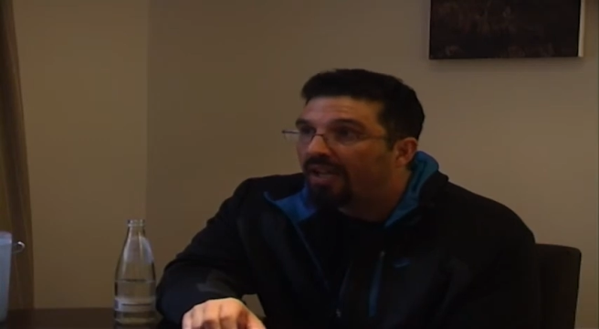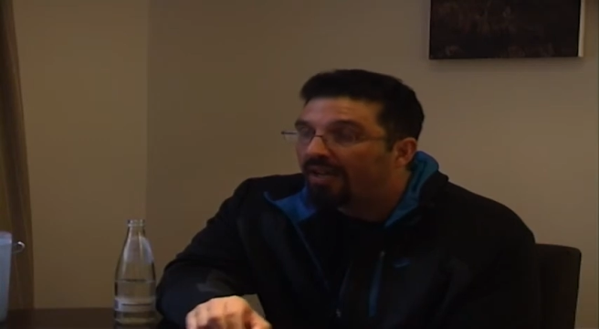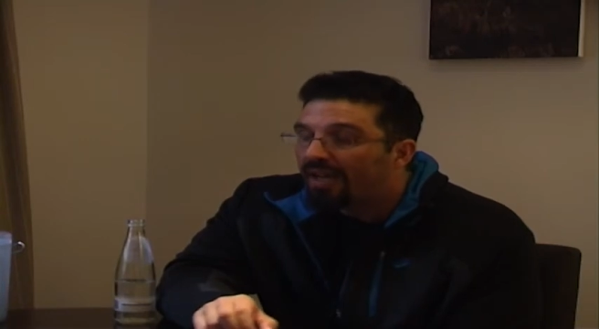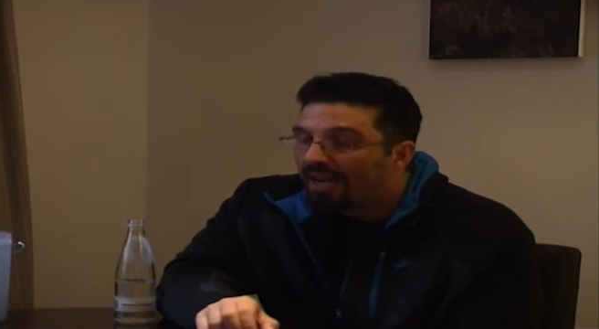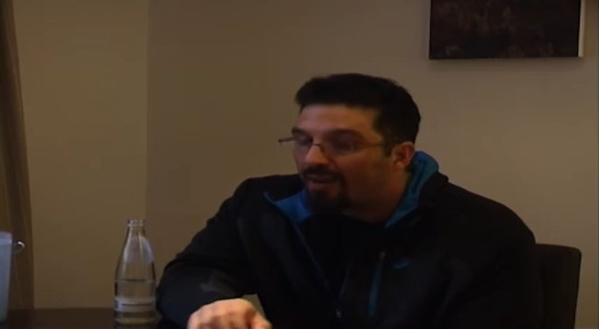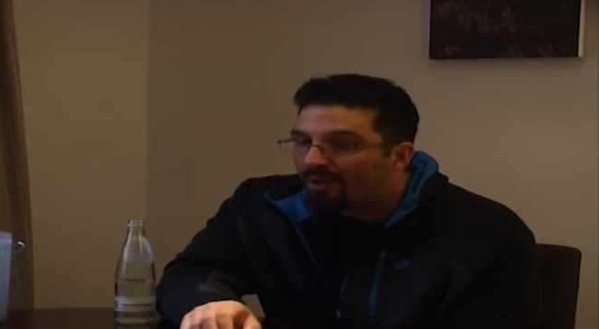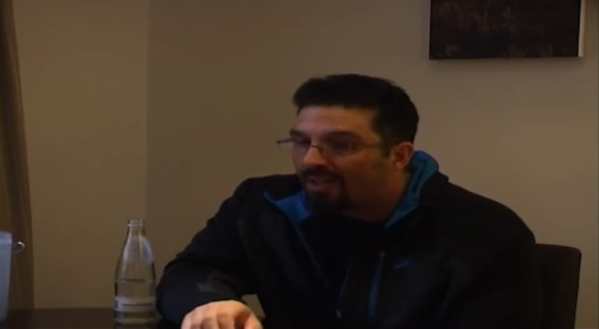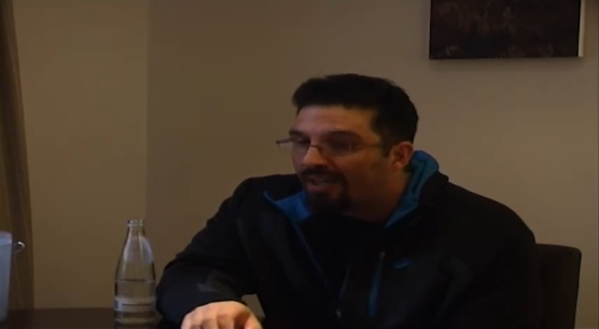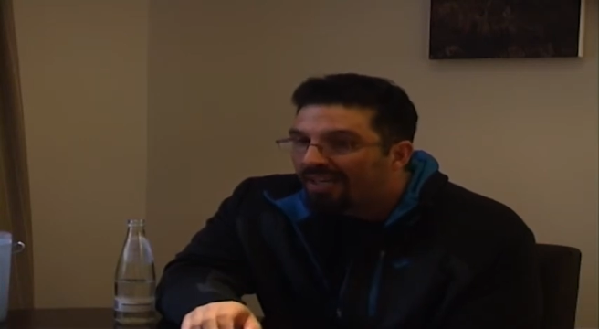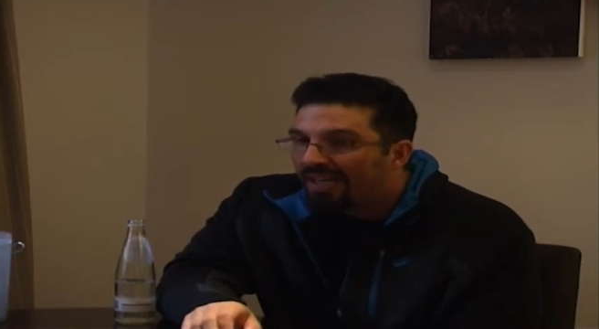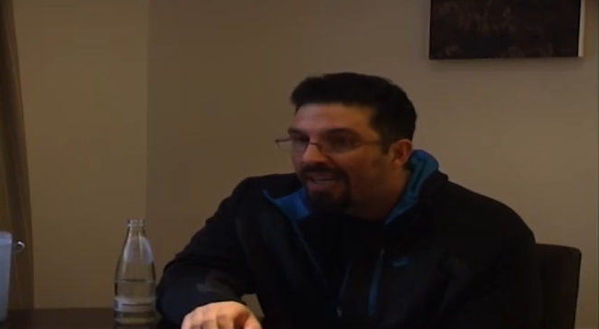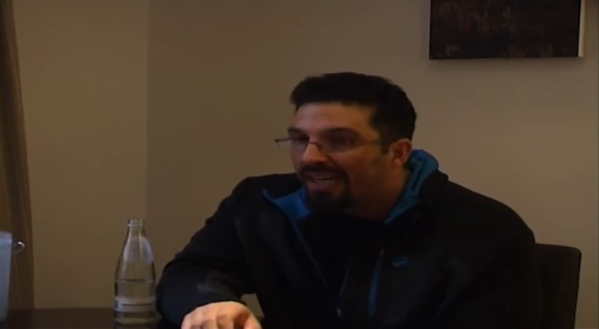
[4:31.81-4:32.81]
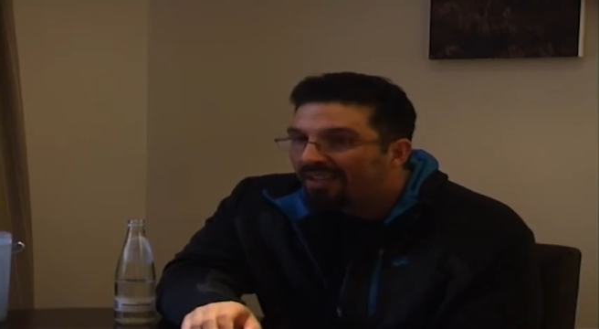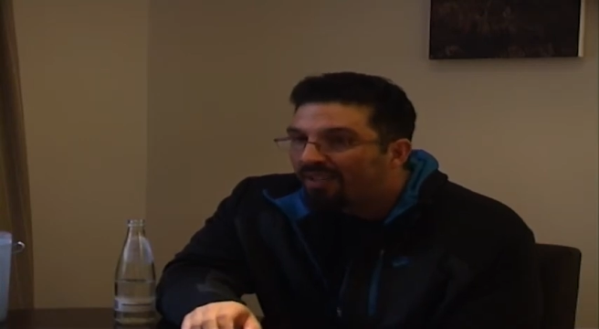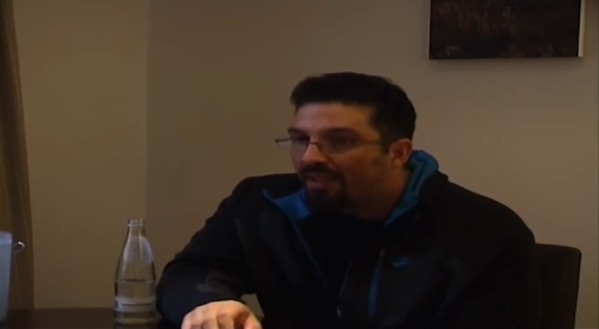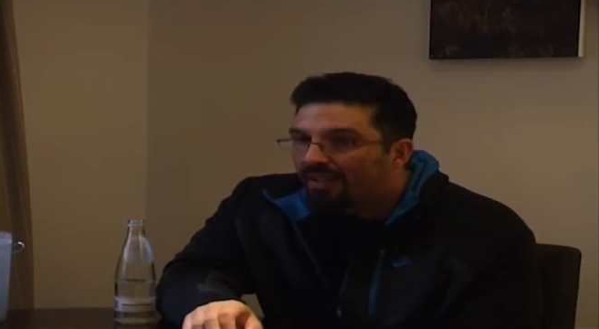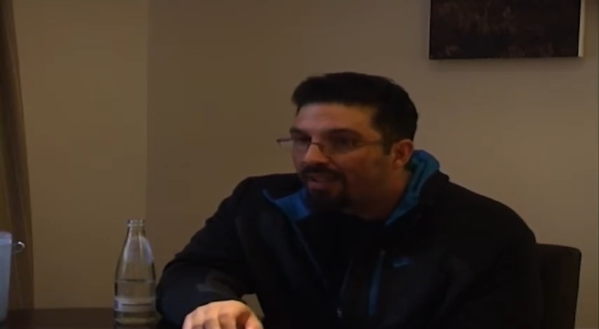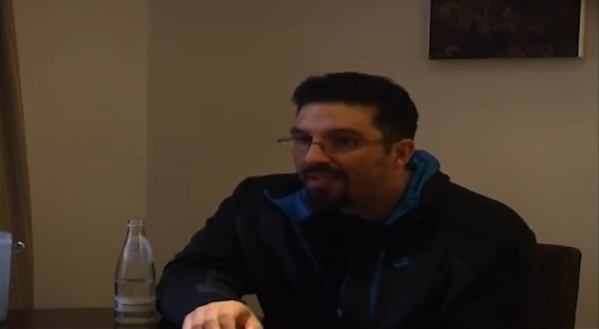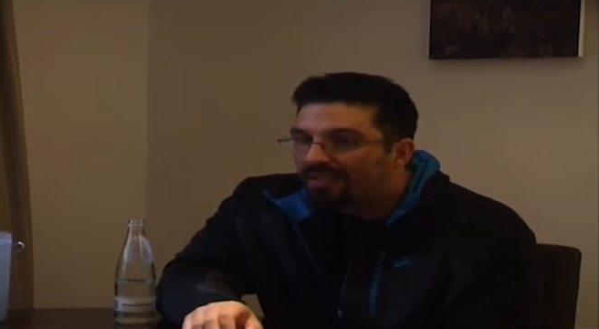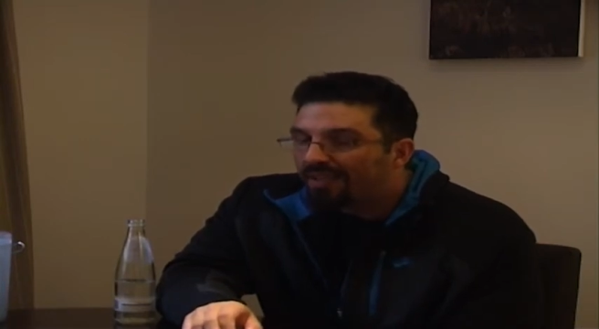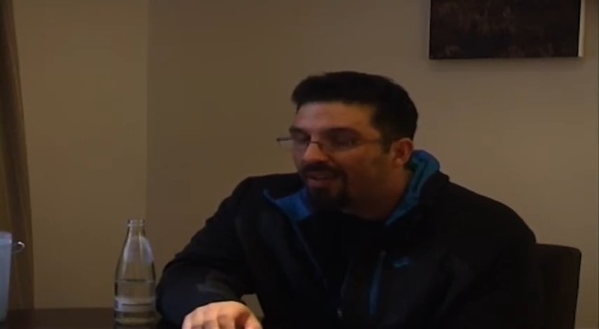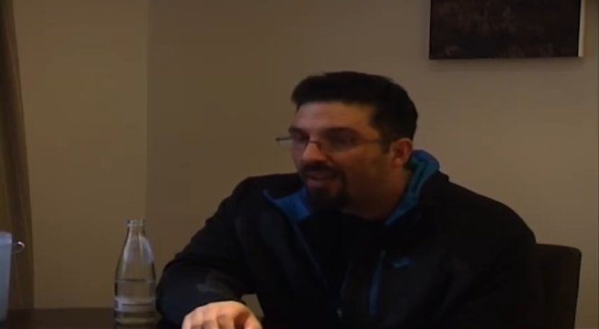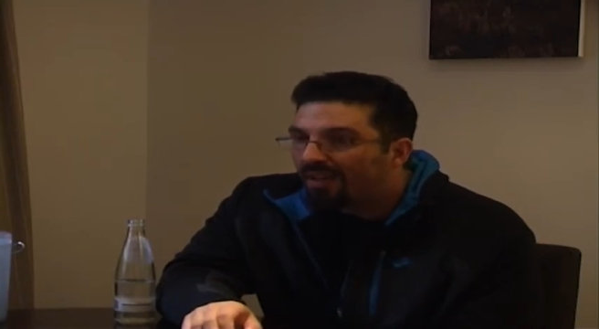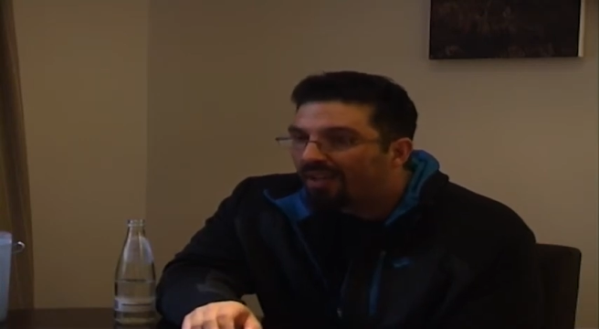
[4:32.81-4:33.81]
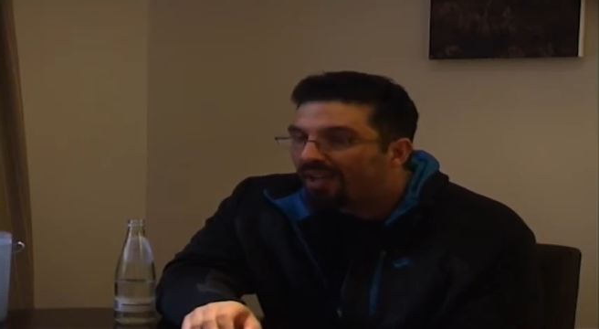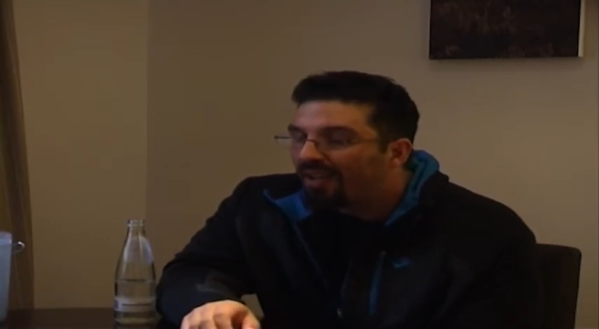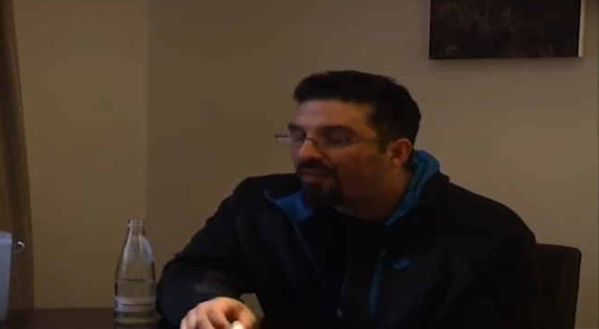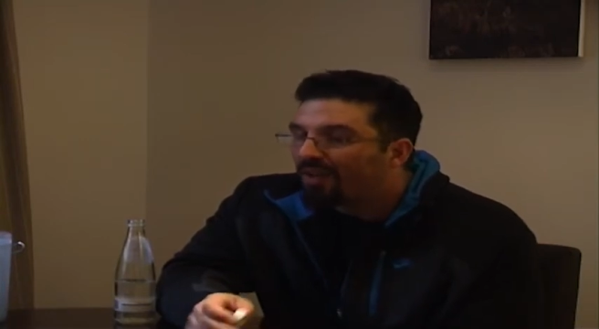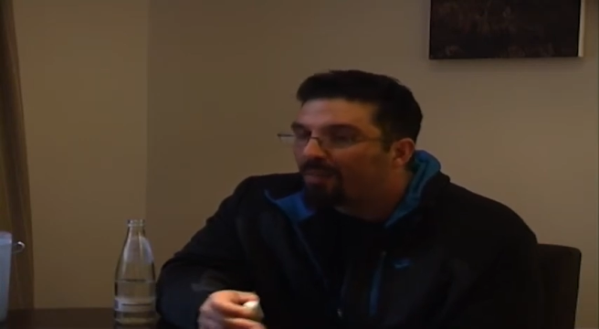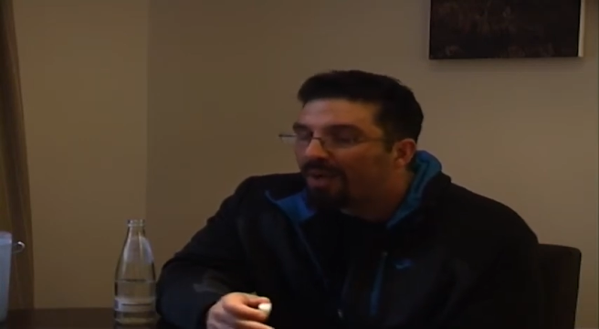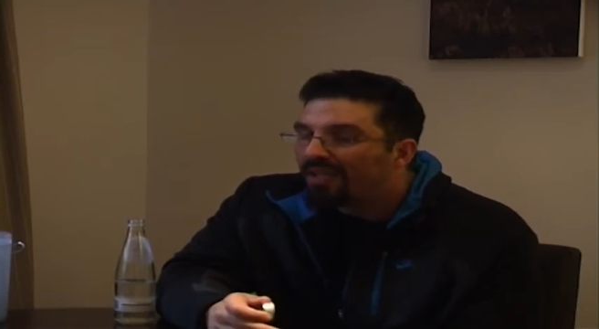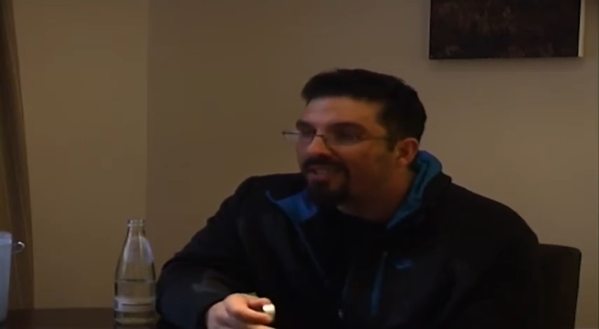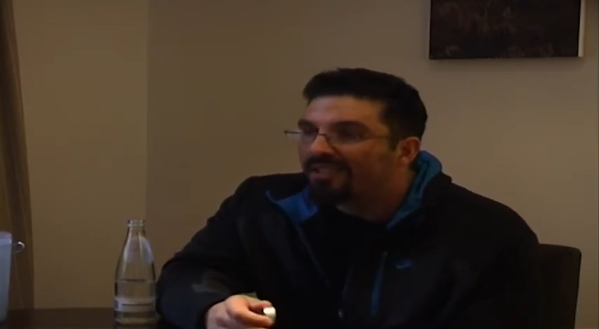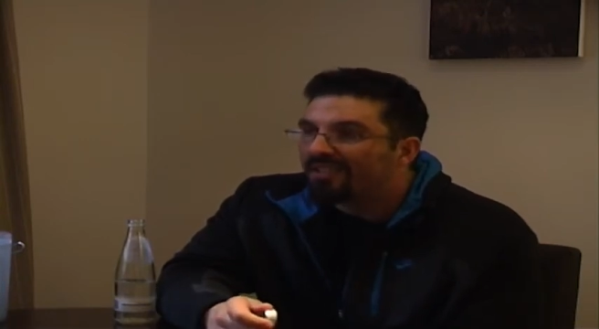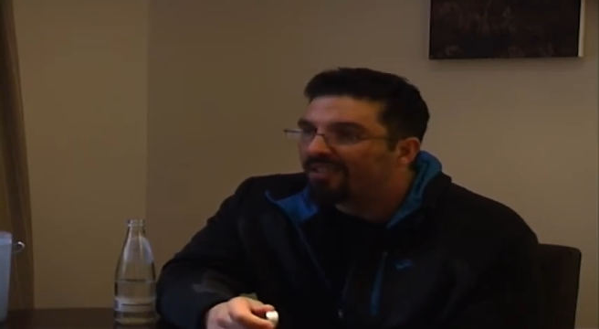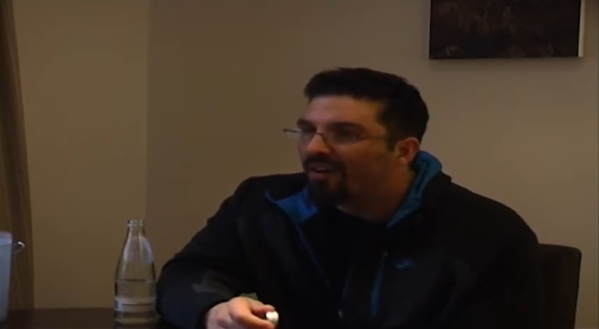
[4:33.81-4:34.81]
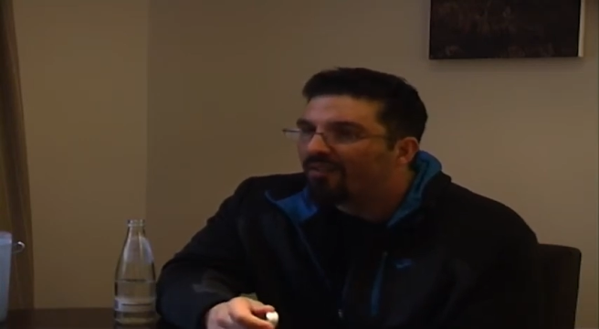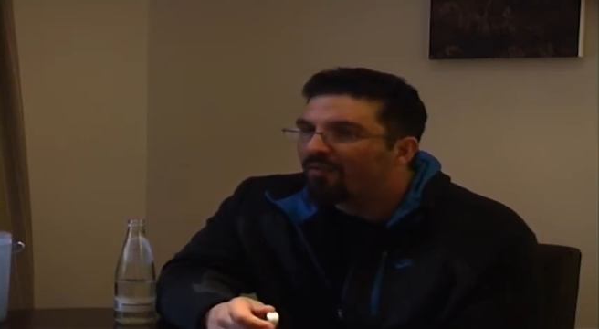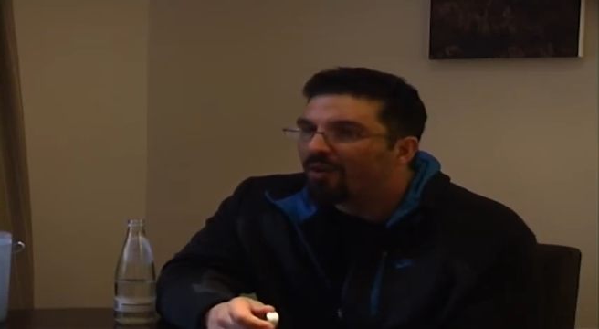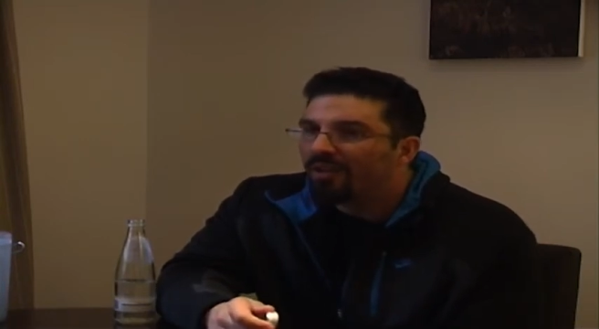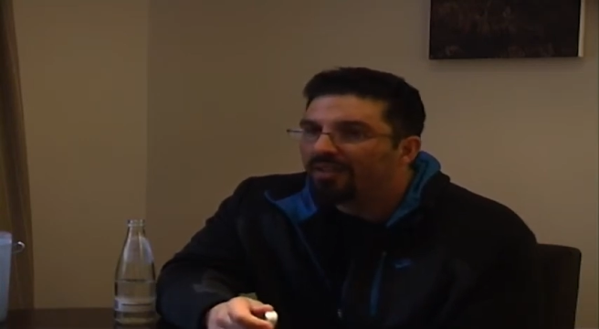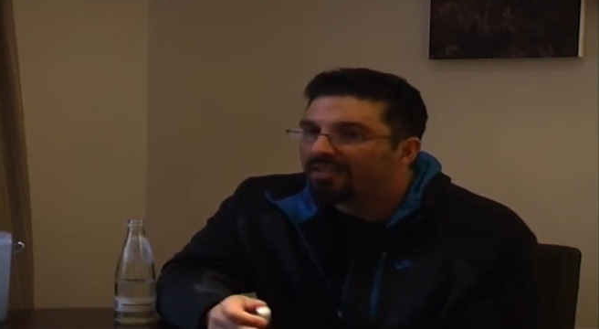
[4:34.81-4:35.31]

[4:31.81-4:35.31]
Now, there's, even in places that I've worked,